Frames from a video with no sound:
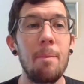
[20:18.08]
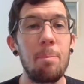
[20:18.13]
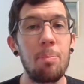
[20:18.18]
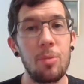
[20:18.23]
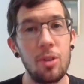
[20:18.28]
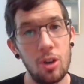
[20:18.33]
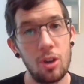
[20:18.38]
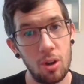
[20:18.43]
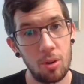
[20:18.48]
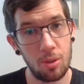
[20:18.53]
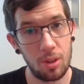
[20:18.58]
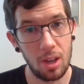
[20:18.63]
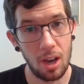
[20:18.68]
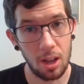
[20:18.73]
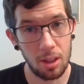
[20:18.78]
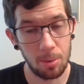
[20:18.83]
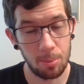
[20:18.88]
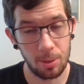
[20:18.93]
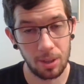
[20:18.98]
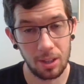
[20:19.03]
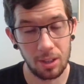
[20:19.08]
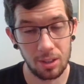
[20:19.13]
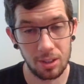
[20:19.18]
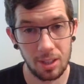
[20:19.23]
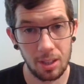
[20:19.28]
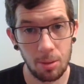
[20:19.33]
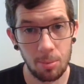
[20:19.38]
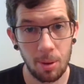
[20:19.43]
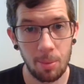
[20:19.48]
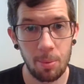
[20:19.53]
the other players that
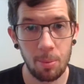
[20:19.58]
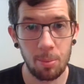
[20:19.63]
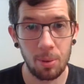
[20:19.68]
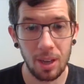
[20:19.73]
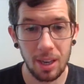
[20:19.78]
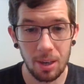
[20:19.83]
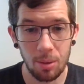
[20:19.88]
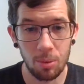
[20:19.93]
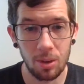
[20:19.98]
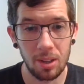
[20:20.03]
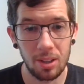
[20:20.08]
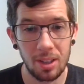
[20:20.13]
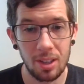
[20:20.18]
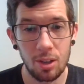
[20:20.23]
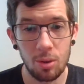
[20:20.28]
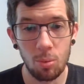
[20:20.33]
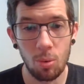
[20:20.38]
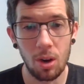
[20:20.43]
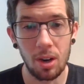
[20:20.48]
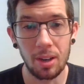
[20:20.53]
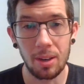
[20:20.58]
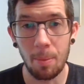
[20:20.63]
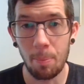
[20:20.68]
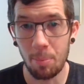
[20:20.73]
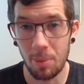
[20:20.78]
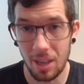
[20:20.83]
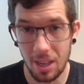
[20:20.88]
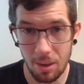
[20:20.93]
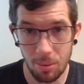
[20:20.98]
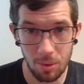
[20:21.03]
you might be playing with that you want to
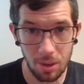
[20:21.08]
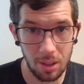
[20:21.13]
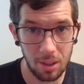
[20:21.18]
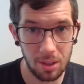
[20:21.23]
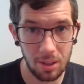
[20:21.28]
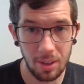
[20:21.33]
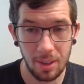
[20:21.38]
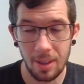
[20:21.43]
compete with.